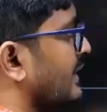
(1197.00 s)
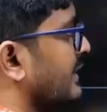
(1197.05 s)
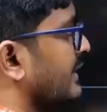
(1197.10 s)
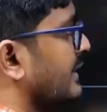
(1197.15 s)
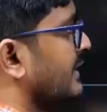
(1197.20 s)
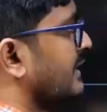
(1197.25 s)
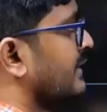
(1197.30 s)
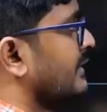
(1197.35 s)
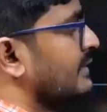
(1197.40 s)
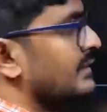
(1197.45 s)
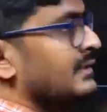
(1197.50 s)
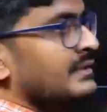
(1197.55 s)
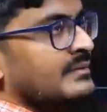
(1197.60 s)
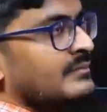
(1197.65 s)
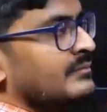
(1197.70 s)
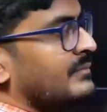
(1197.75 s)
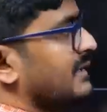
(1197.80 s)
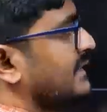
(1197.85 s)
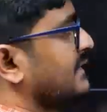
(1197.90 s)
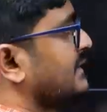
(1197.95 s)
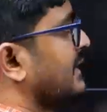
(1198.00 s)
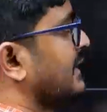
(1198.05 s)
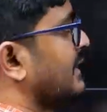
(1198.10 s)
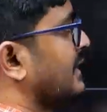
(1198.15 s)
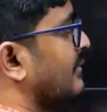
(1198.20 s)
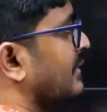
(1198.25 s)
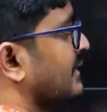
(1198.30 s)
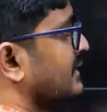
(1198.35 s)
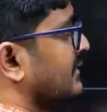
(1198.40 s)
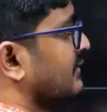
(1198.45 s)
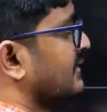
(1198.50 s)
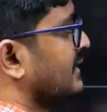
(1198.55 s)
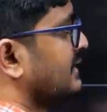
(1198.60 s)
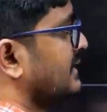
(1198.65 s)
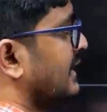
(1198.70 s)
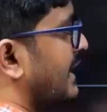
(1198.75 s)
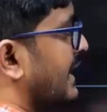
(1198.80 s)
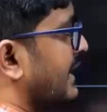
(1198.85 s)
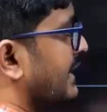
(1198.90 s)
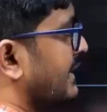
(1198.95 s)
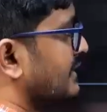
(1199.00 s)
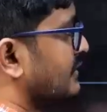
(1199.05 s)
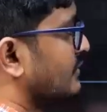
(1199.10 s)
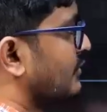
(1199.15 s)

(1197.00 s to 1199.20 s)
here, but the center of mass of the sand is